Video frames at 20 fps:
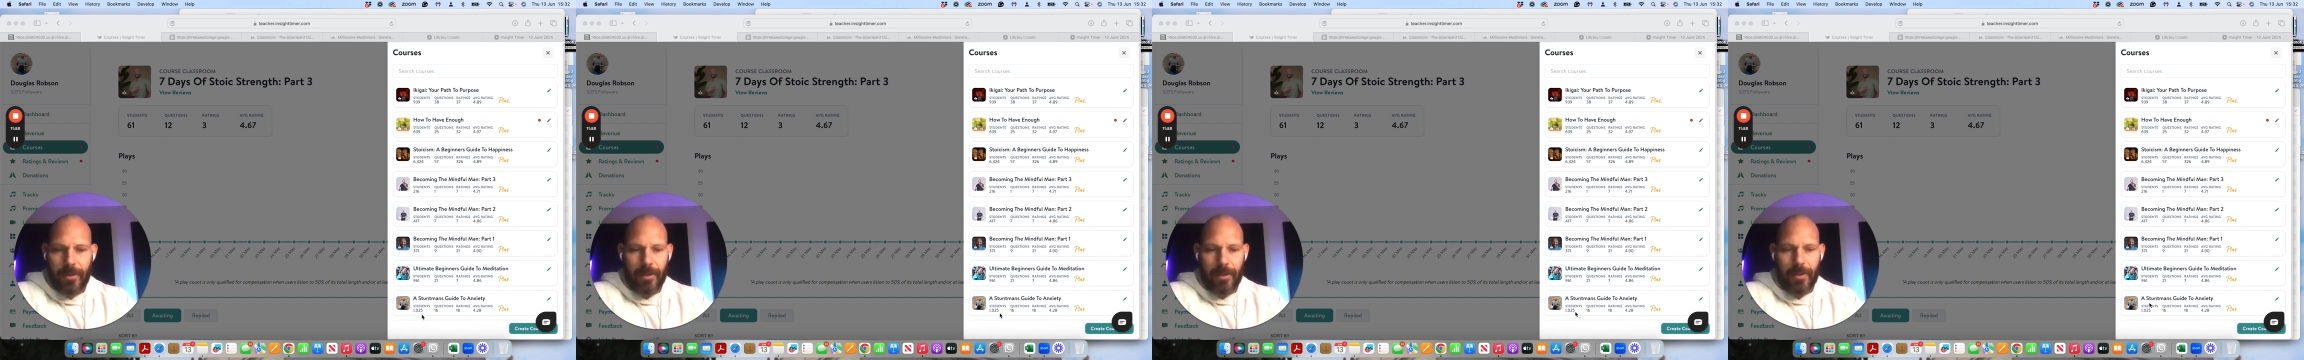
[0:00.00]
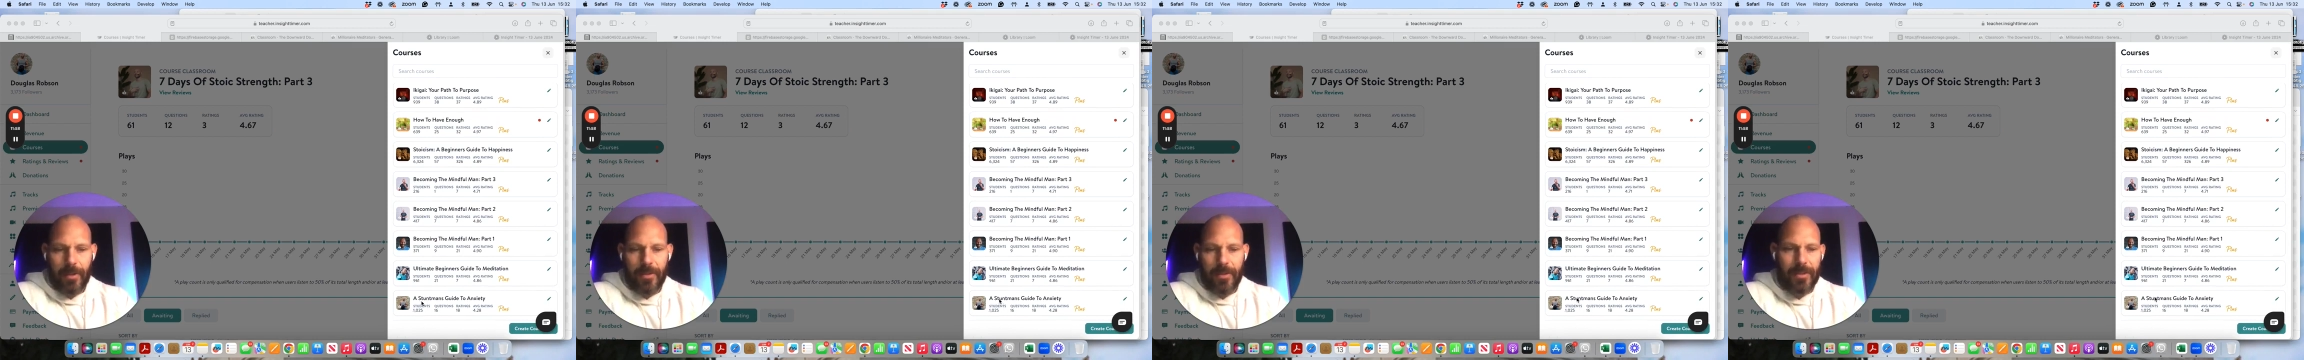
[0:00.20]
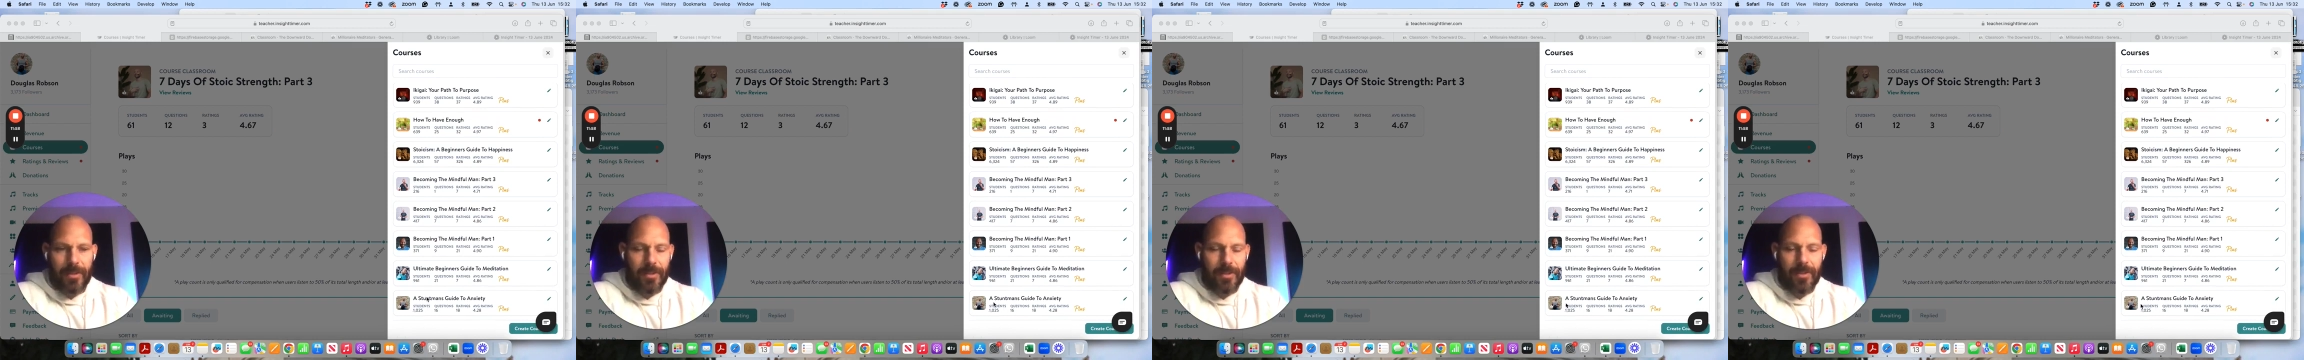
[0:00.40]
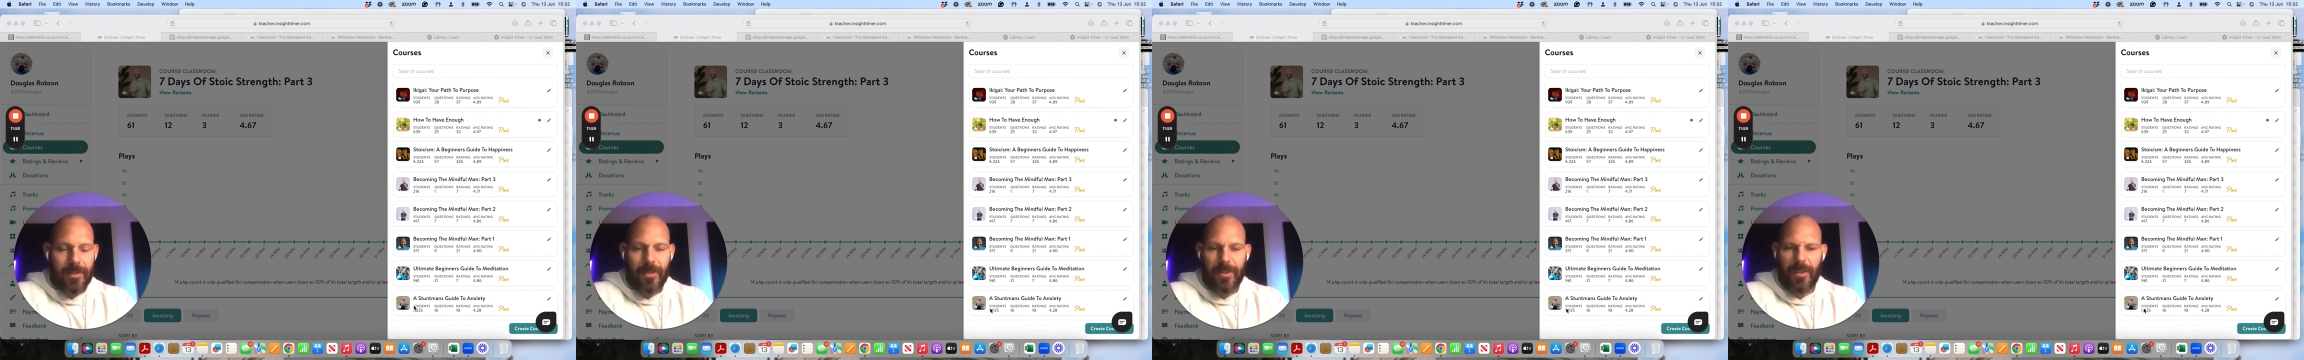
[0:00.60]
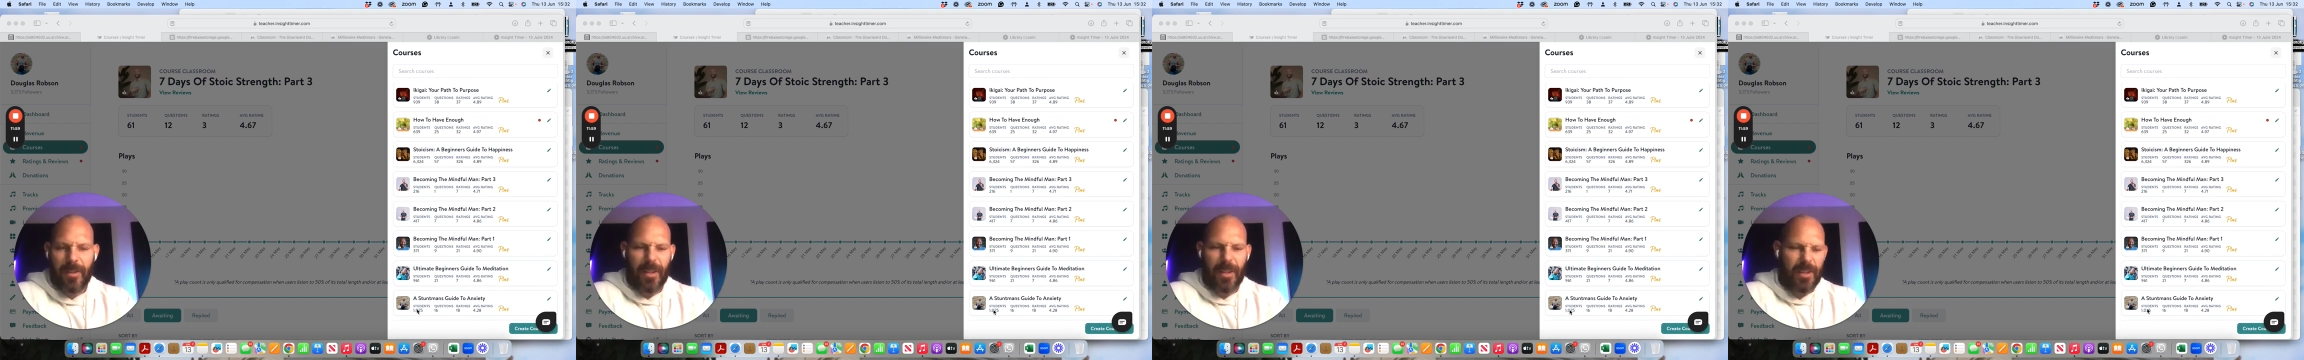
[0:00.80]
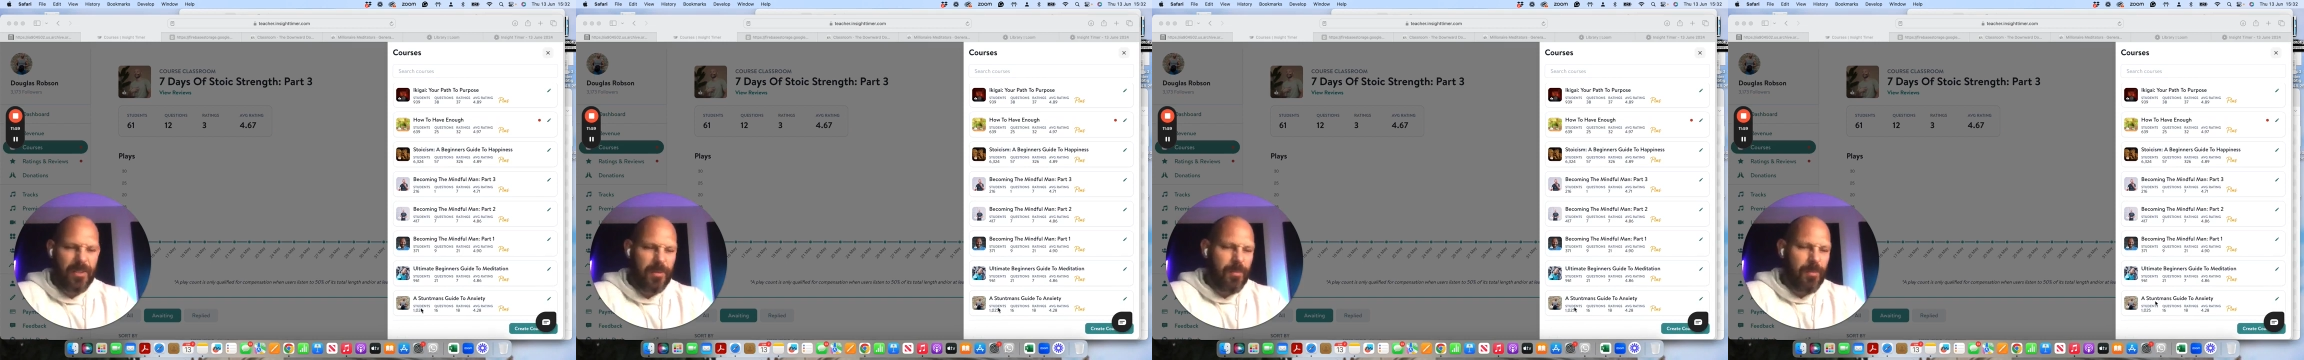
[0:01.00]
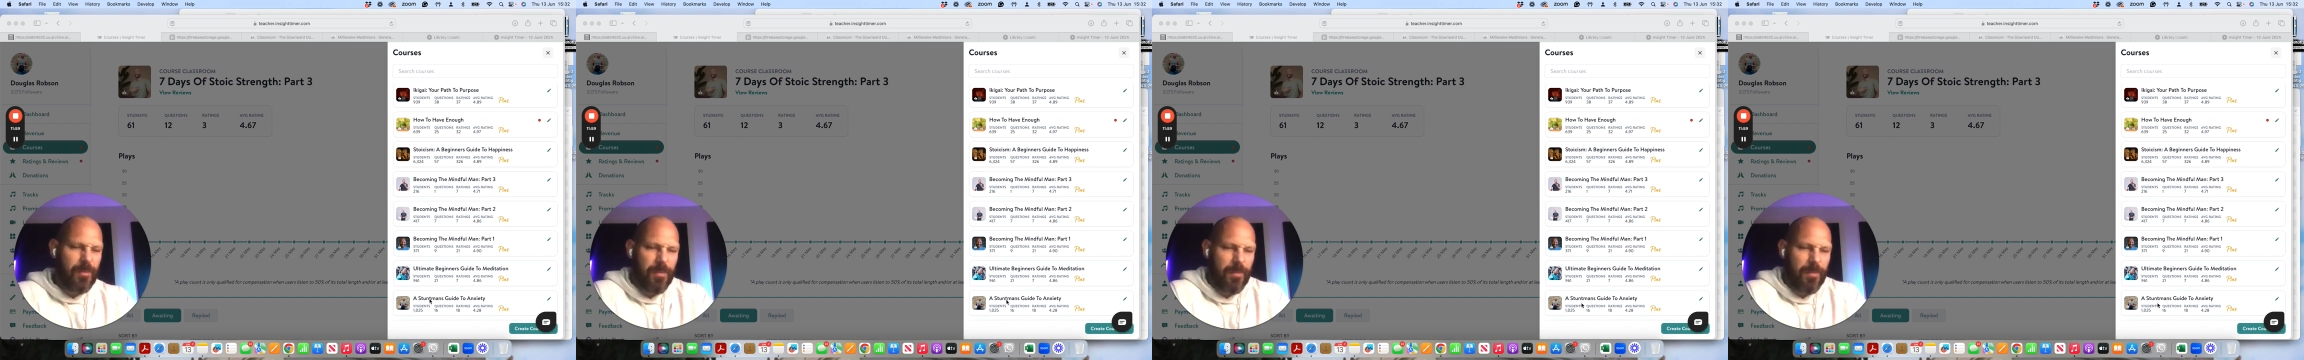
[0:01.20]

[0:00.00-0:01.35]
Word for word: listens, a thousand